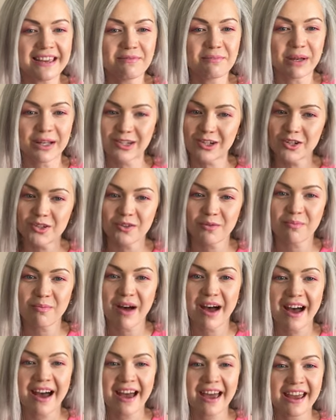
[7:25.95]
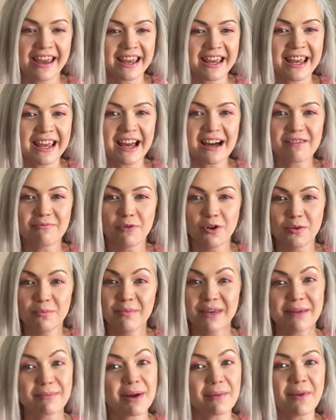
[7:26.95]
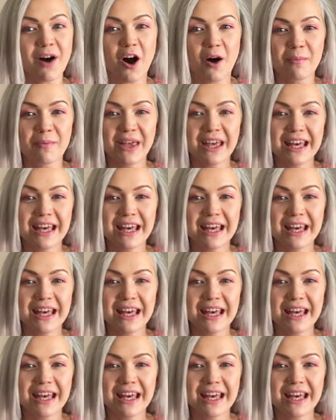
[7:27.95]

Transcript: Pictures of my, well, me and my mom.